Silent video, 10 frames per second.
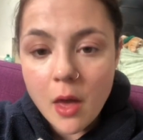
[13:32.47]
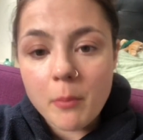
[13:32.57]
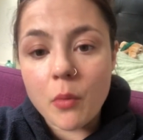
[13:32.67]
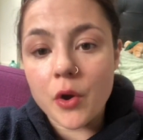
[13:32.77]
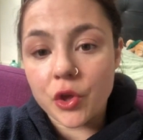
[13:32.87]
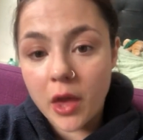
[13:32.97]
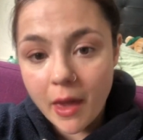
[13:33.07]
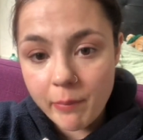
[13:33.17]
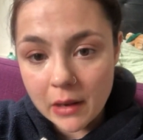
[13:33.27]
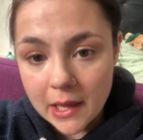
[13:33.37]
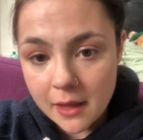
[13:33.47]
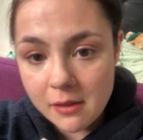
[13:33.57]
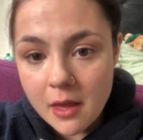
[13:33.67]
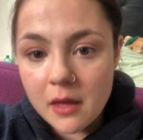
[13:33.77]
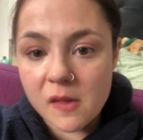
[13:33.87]
But what you can police
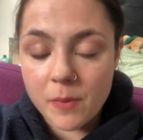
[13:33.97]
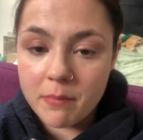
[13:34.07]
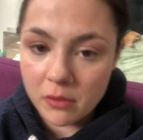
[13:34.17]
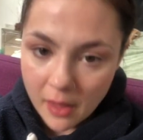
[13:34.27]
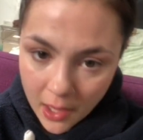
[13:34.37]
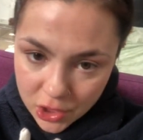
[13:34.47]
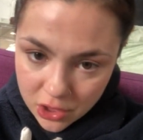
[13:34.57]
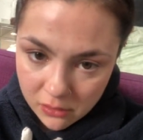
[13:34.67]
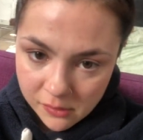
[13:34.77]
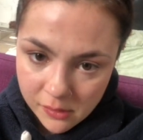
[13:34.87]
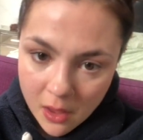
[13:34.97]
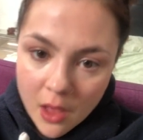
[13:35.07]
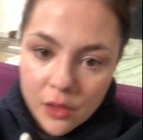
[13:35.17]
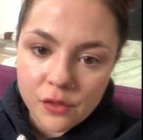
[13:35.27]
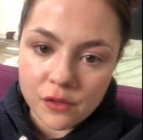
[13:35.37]
is people's actions.
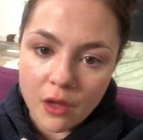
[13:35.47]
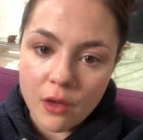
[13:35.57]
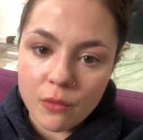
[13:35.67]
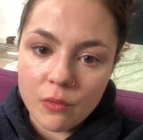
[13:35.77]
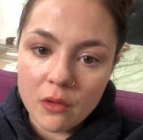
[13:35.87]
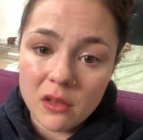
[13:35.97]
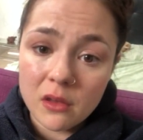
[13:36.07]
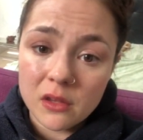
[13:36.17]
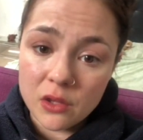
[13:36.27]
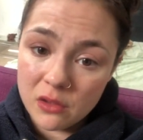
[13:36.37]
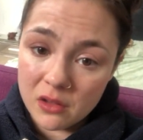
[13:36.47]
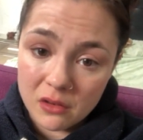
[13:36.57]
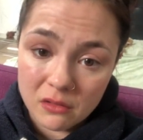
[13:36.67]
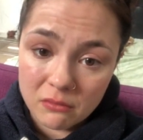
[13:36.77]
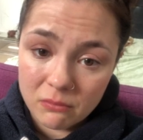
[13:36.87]
So you can